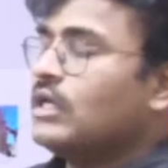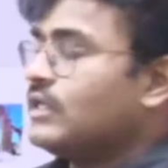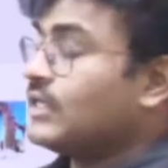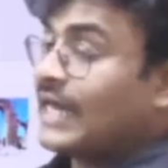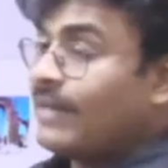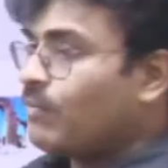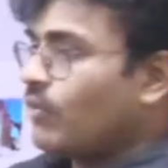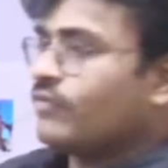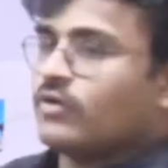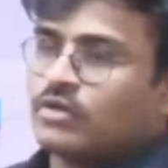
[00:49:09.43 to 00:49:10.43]
the type
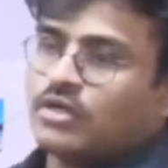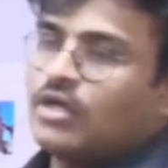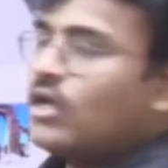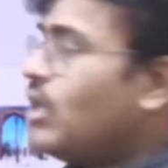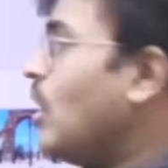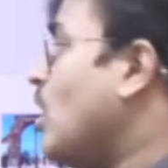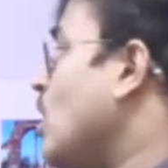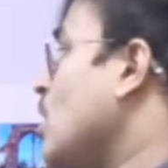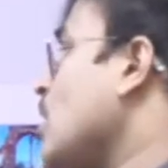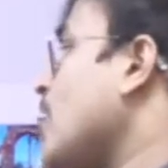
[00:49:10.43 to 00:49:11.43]
of
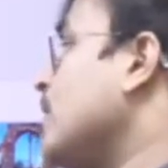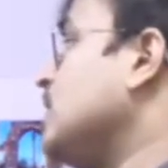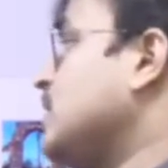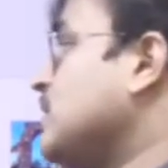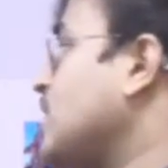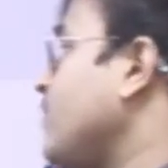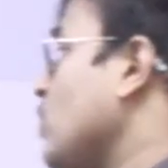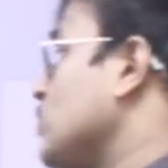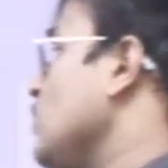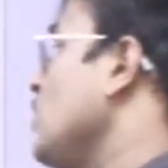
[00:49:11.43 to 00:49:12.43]
this script
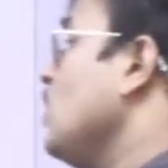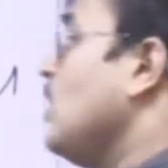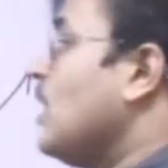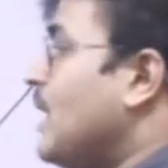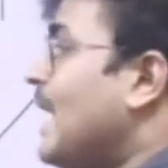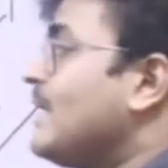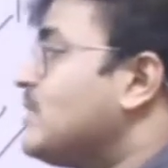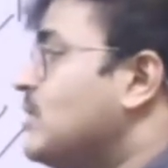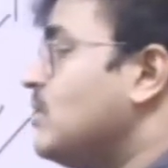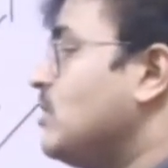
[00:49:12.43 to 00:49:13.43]
also.
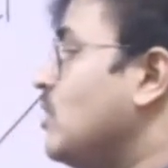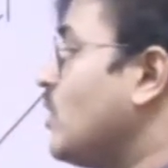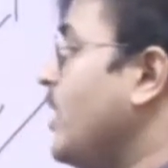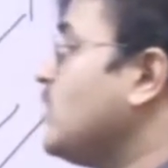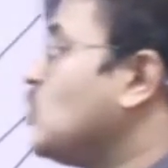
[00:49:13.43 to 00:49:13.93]
Latticed, okay,